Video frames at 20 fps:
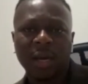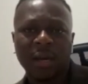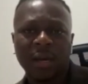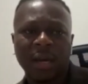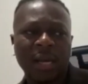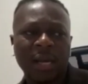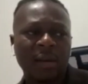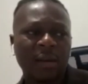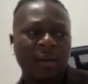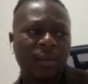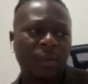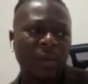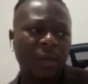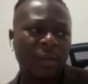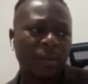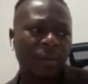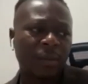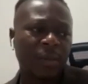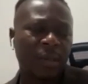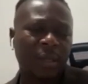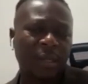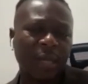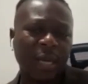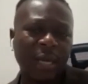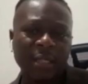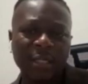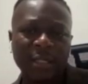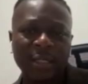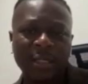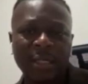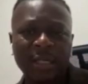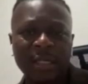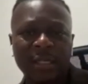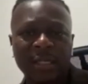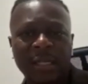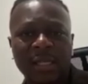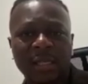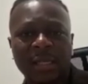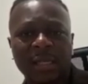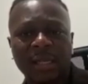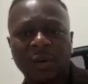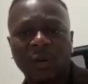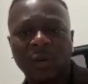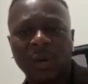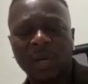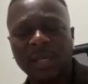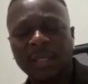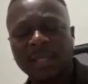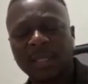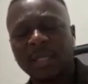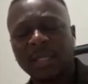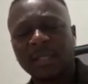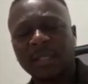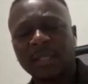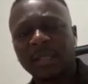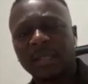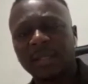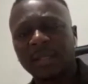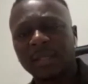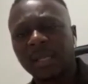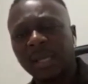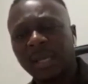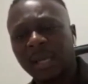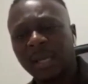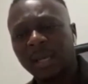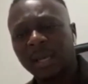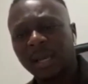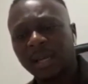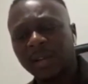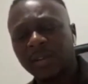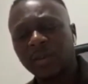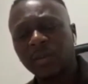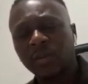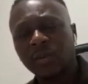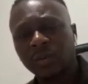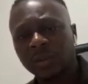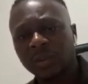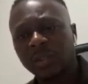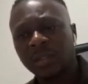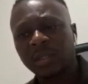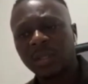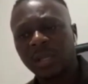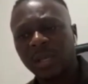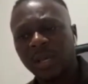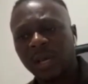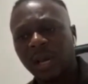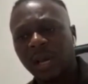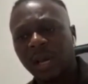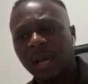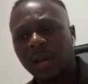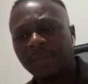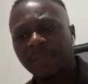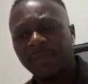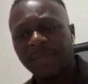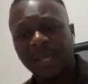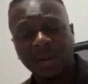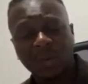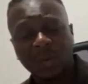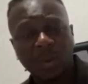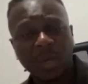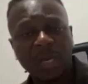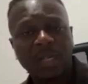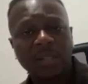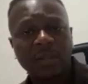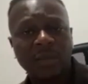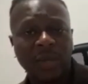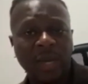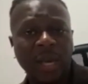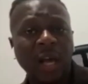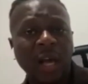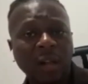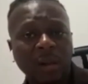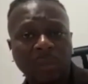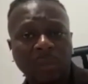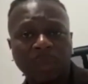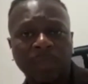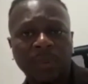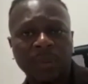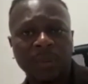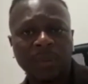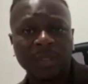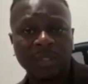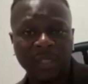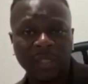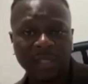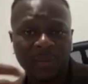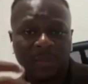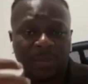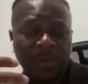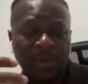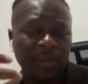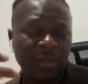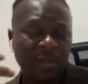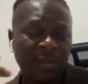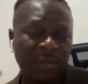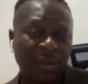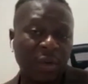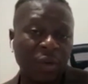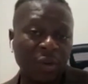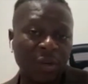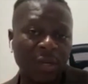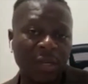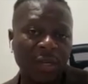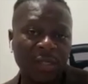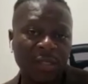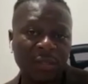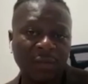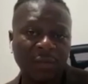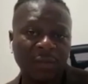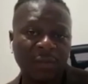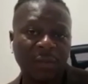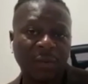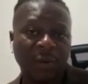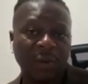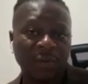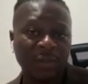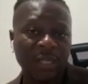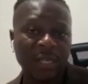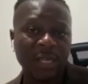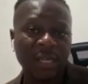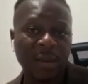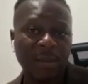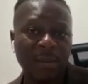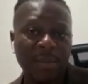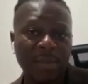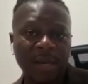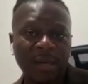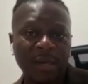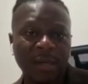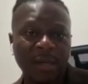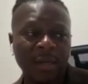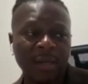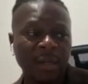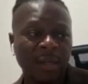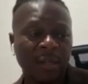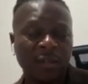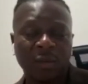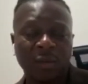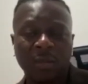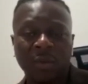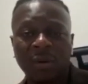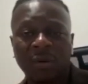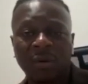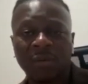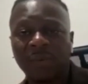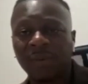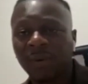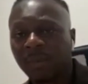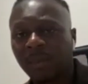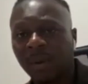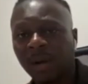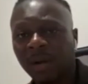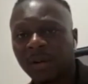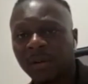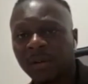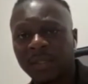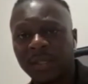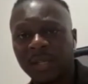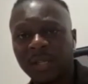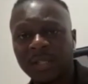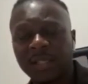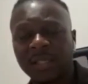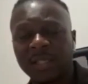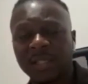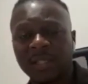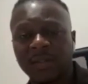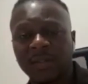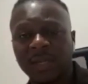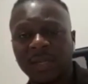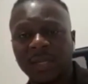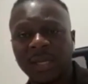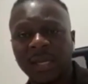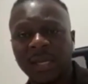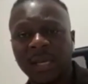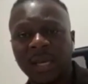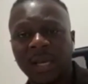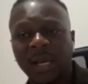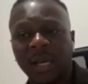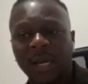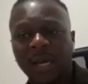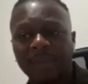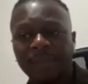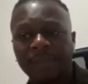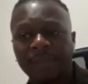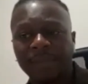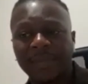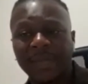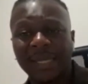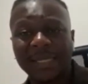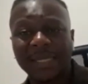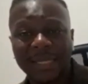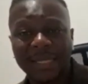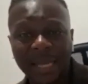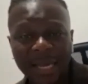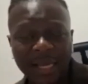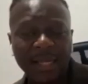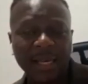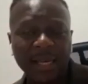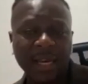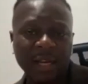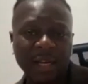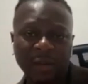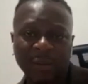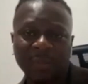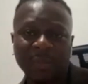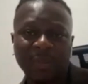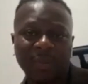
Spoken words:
And with agencies and organizations like yours that are willing to help just because of the goodness of seeing a better tomorrow for our market research industry, take the help.